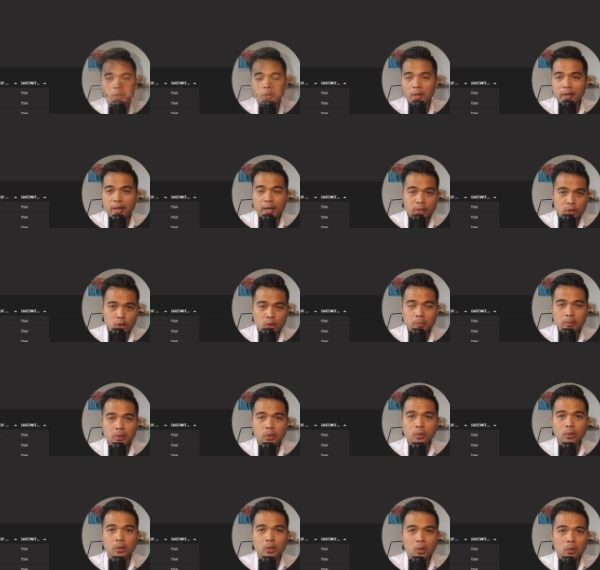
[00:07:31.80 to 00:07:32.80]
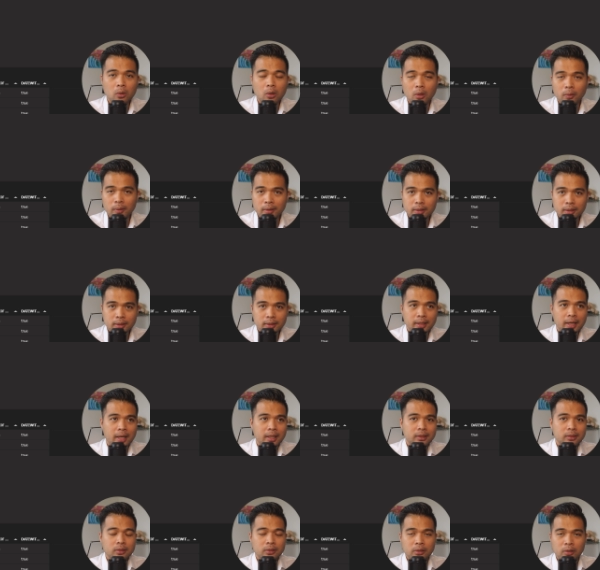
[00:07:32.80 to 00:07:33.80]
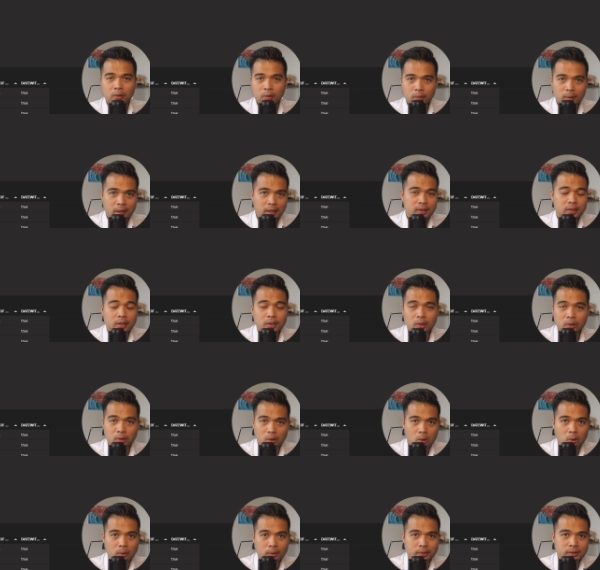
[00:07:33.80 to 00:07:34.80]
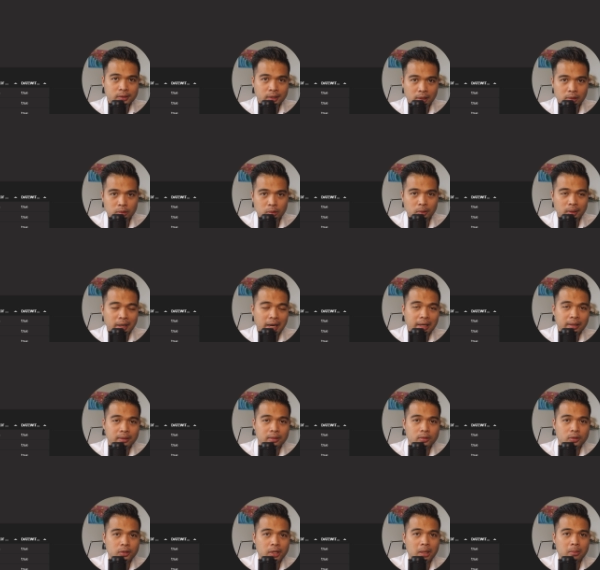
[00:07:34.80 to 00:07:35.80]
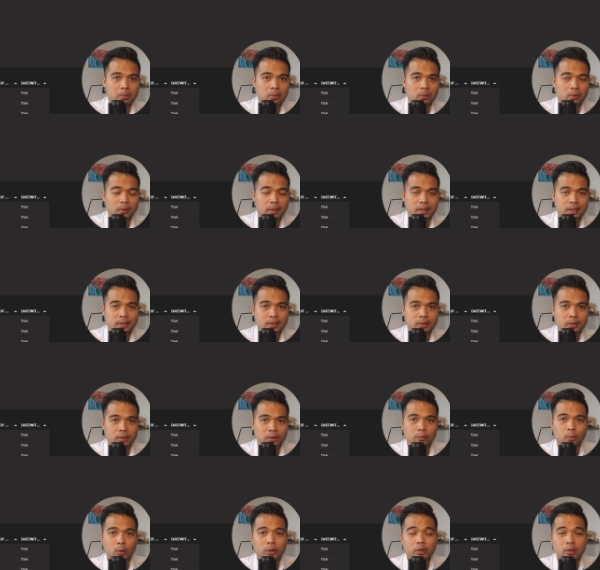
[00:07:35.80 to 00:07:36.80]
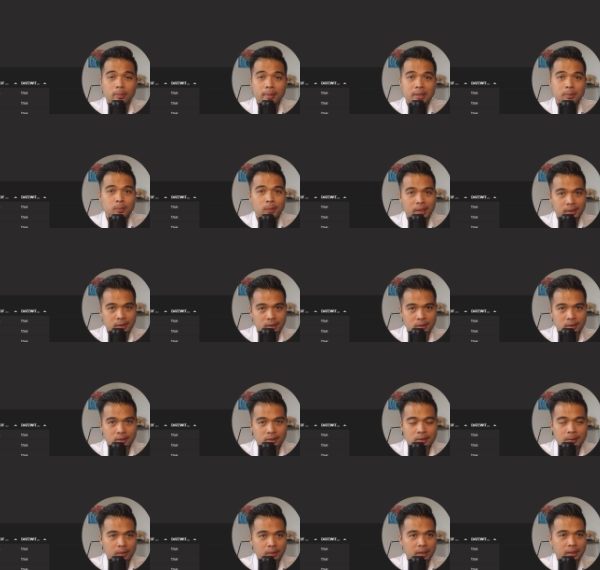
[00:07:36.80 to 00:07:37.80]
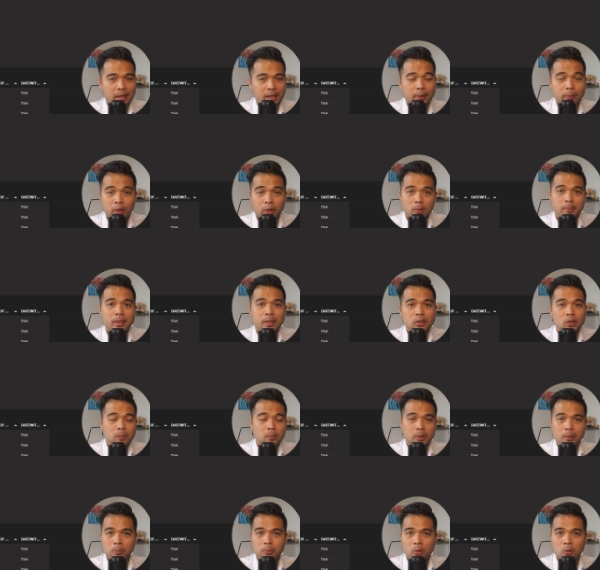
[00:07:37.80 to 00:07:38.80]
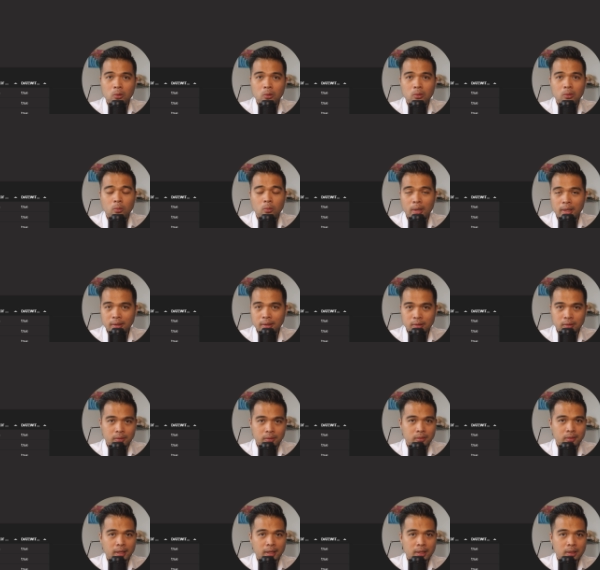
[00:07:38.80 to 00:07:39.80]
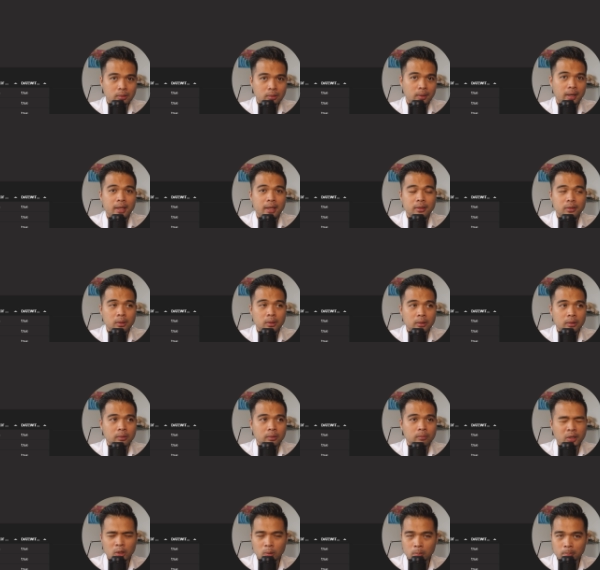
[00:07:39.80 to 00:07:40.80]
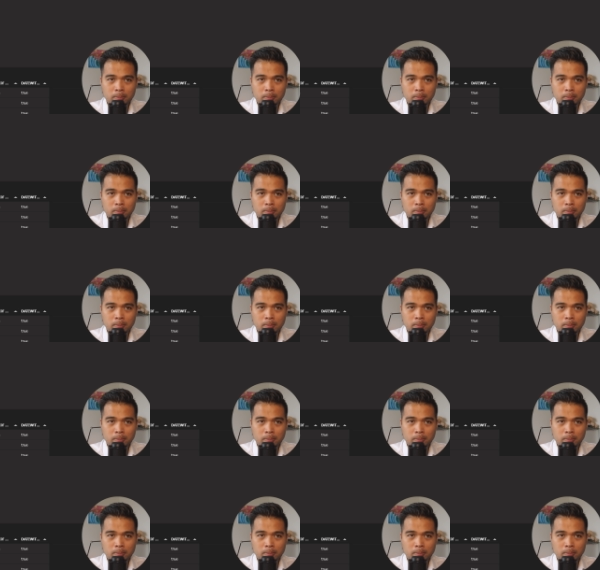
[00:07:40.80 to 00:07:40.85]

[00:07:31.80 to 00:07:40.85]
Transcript: So I assume you know already that, you know, creating your own central calendar table is sort of one of the best practices that I recommend to people when they create their, you know,